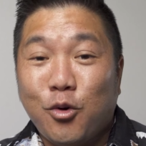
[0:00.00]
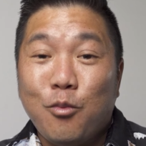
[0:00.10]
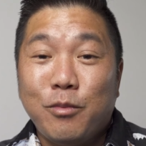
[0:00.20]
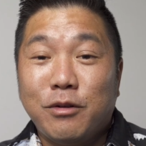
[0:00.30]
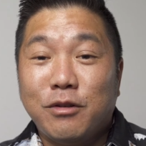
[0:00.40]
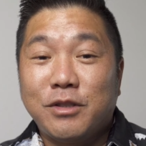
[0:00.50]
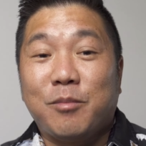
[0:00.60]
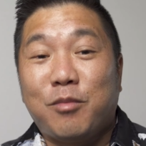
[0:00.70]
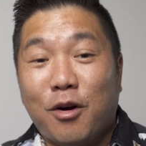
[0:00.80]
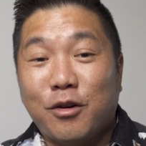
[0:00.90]
home builders,
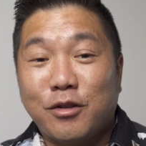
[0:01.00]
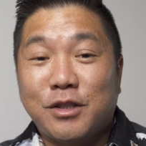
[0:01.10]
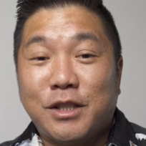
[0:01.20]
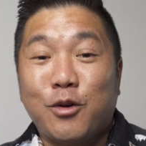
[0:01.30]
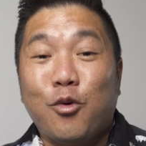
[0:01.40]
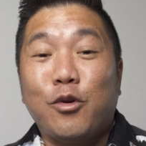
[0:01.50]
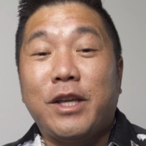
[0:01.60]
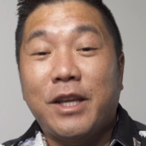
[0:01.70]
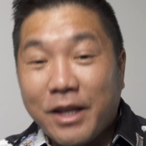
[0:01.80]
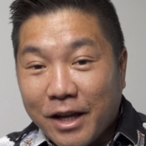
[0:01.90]
and bloggers can
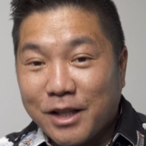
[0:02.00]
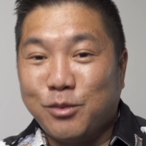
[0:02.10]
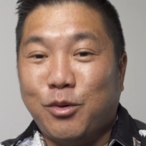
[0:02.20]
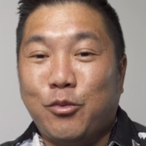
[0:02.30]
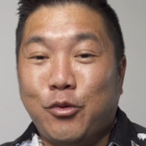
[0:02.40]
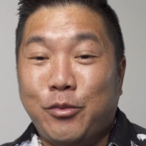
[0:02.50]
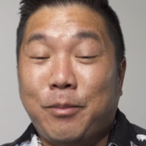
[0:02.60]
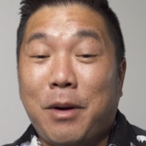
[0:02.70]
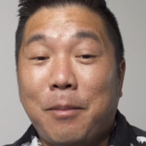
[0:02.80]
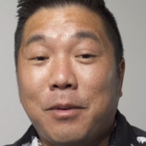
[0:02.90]
only guess what will be
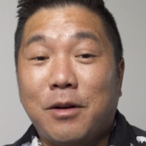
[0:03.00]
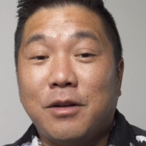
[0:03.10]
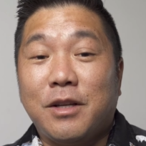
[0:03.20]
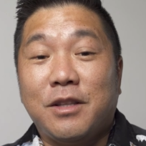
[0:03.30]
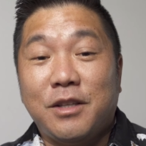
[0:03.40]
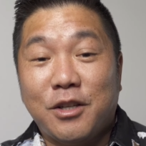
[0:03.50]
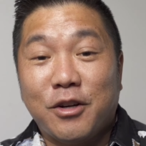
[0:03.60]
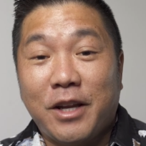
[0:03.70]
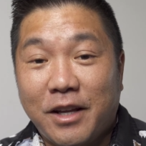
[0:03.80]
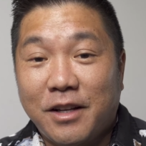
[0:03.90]
popular in the year
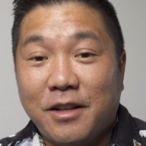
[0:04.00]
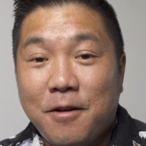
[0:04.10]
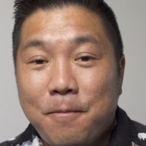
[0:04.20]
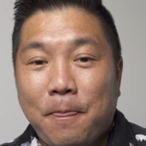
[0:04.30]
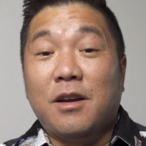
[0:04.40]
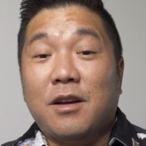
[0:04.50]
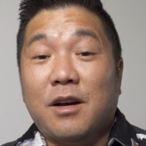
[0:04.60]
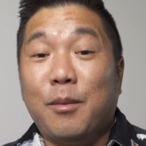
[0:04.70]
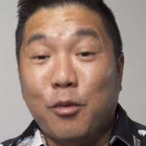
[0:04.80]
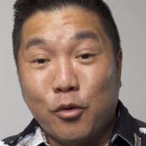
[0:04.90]
ahead.
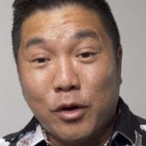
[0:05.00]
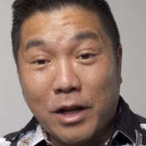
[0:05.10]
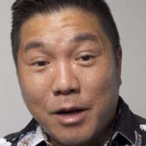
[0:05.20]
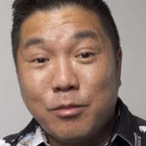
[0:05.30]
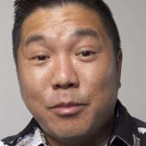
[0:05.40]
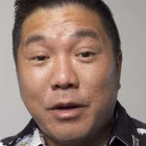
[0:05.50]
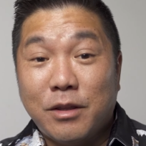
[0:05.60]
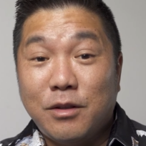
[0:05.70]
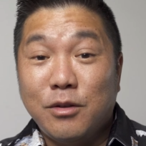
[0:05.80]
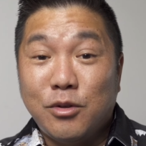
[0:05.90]
A more reliable
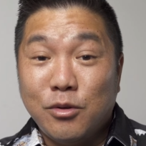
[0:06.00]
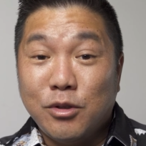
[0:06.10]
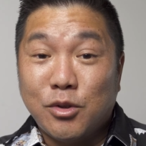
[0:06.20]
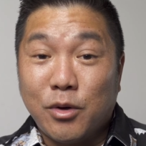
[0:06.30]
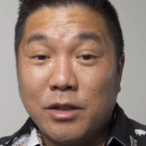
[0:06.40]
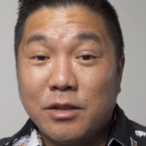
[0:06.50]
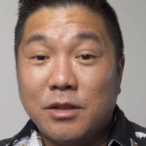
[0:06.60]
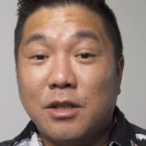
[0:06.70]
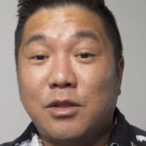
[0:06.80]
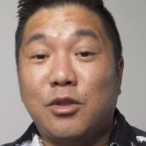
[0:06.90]
method to choose
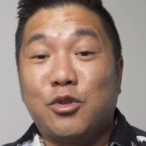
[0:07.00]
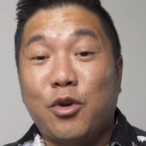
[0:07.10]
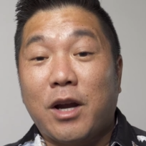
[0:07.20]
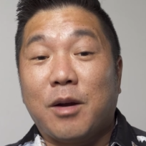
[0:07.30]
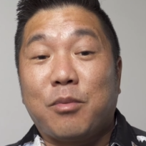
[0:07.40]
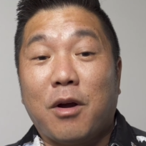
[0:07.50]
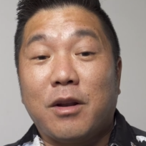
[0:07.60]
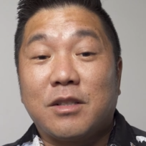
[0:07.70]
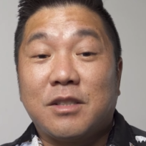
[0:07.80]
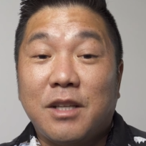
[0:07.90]
trends is to track a
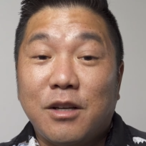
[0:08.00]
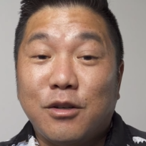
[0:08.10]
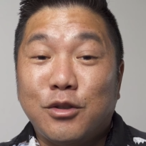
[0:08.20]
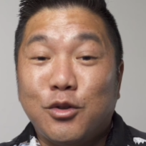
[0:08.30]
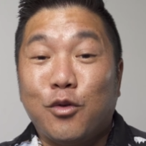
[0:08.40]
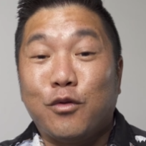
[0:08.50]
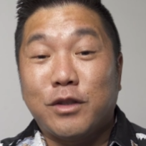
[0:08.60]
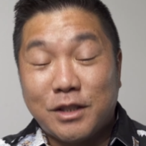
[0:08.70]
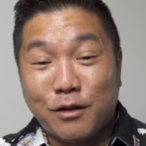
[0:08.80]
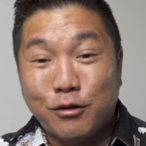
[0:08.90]
product's sales over
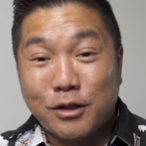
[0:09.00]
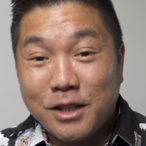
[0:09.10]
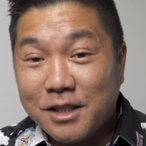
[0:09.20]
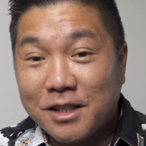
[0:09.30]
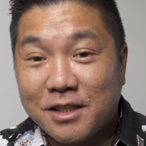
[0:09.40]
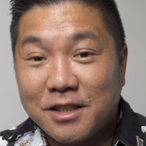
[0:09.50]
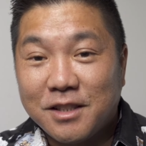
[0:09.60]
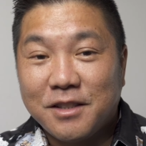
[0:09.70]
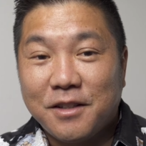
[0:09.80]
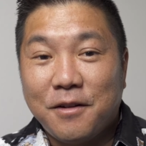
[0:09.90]
several seasons.
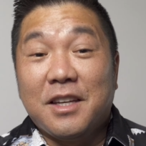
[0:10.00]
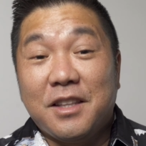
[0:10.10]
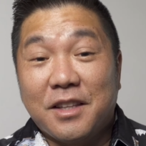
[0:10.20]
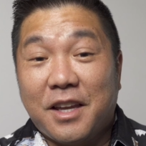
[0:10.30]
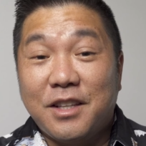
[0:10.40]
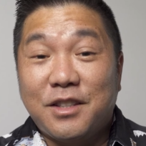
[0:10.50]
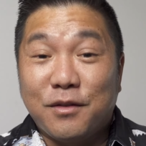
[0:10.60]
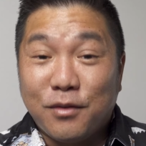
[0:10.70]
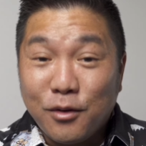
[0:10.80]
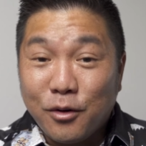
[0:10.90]
In the case
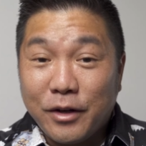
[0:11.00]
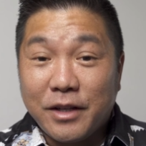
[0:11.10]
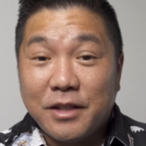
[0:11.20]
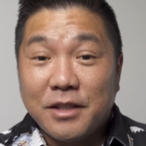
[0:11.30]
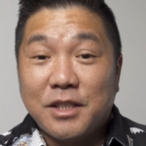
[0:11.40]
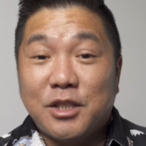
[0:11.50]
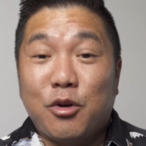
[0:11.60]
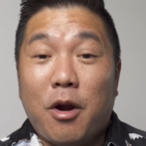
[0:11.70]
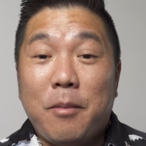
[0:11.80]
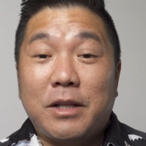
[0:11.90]
of flooring,
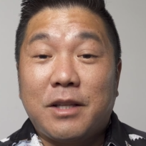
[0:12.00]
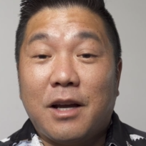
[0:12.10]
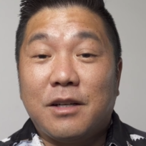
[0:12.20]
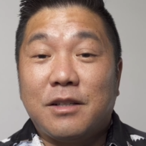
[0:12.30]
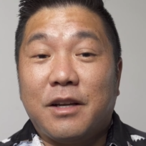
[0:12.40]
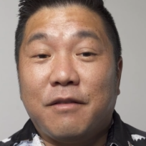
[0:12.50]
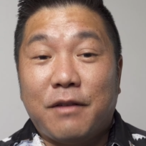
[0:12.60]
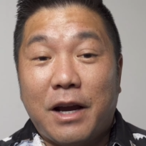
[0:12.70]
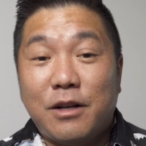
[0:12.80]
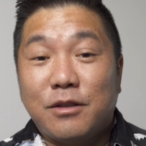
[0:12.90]
ceramic tile and
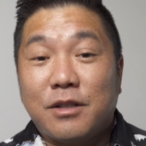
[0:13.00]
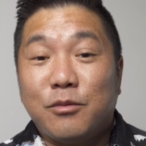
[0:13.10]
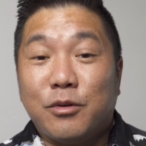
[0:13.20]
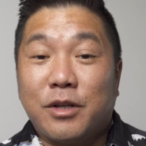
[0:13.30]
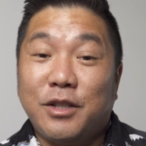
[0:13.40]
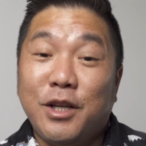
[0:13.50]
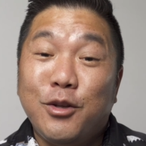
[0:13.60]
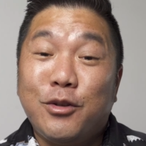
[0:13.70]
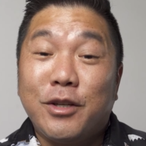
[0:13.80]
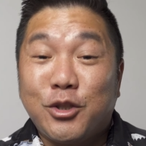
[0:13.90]
vinyl will
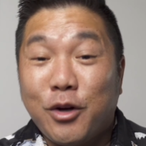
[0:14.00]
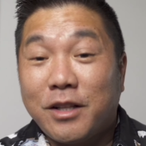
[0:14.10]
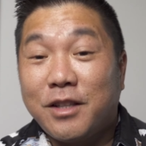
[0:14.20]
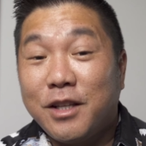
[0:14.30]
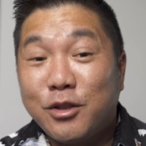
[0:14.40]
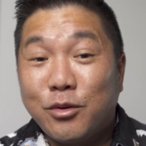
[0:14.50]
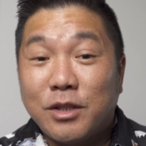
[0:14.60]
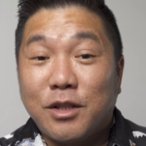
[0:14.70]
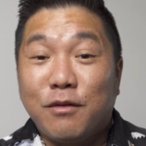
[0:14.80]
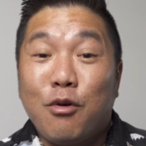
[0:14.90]
continue to attract the
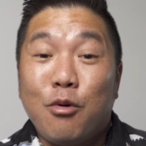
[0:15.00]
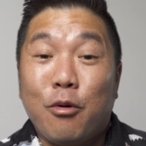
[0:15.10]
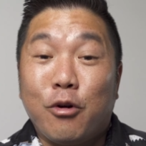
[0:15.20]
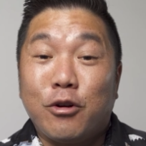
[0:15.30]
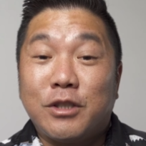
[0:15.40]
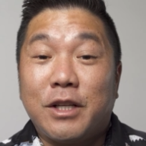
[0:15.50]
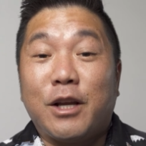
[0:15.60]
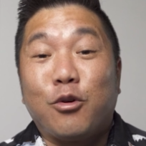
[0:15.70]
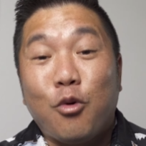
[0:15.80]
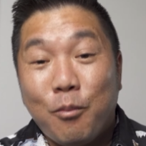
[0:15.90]
interest of homeowners
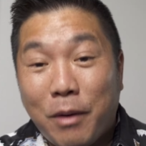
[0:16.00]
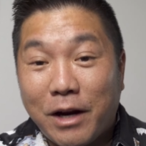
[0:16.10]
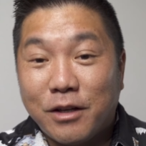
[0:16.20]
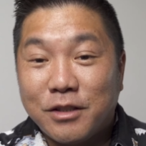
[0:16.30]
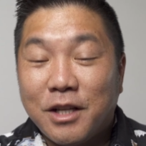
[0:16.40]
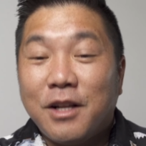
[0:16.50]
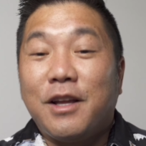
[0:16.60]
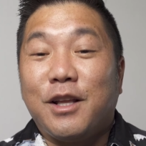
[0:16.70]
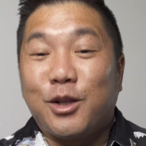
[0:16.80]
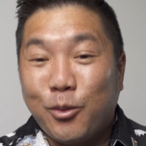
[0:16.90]
and home buyers
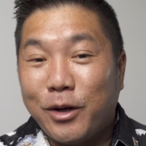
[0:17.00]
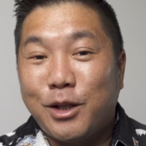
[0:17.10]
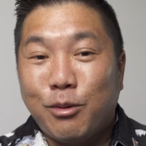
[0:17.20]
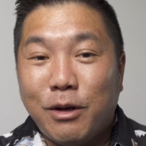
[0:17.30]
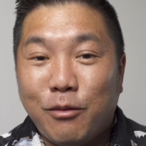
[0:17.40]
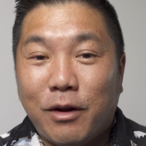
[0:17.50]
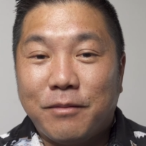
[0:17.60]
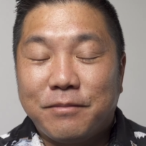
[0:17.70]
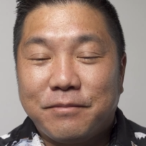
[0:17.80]
in 2021.